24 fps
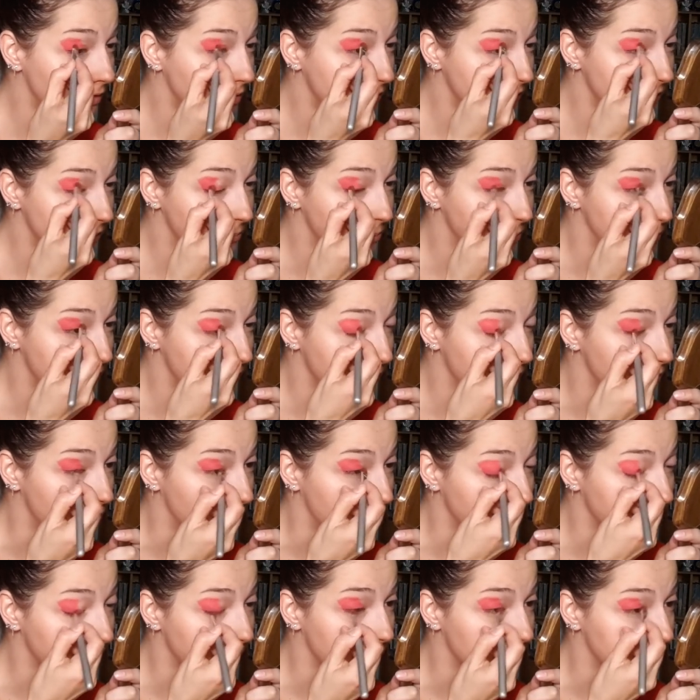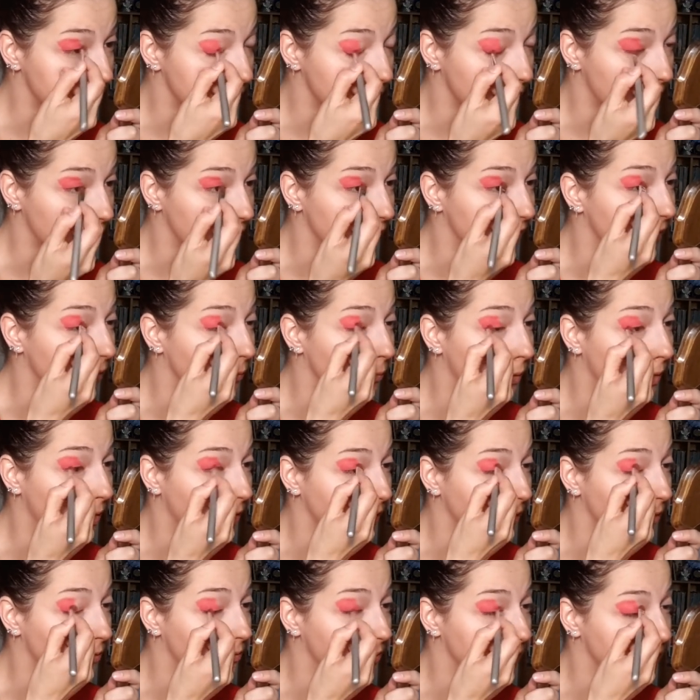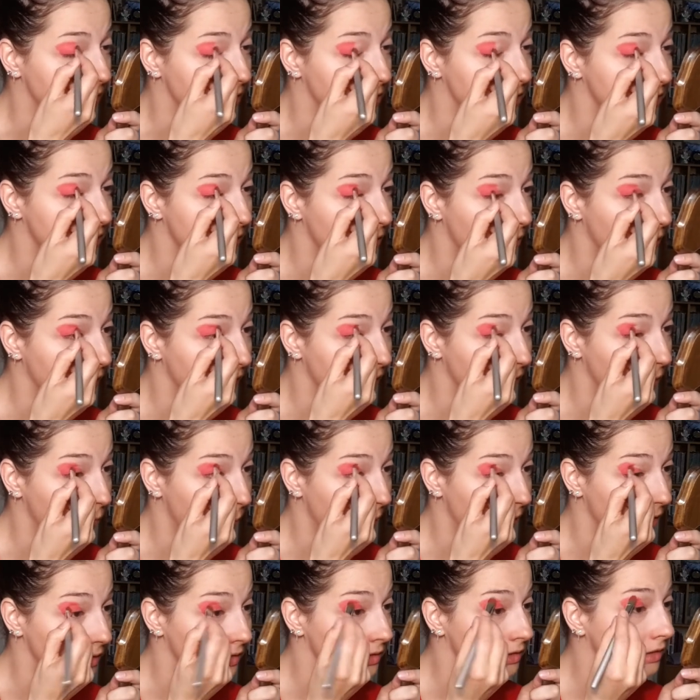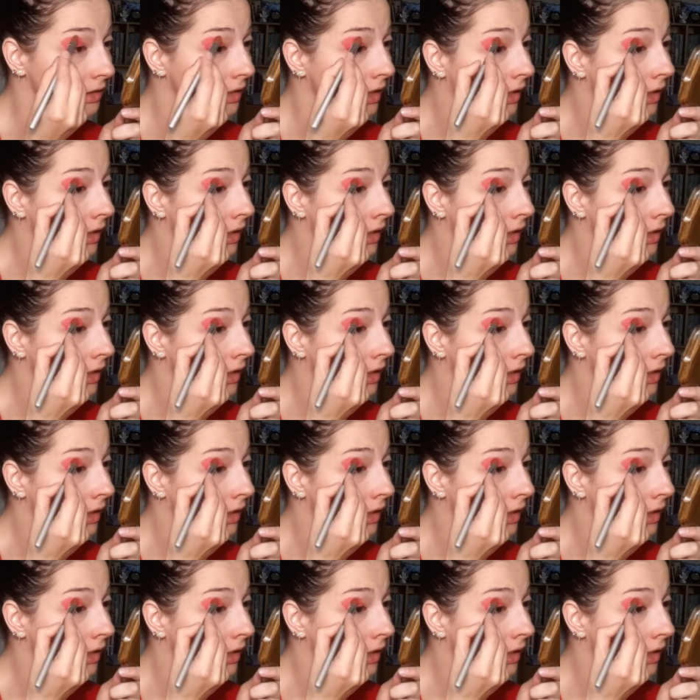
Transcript: just put it on because you're currently working with it slightly wet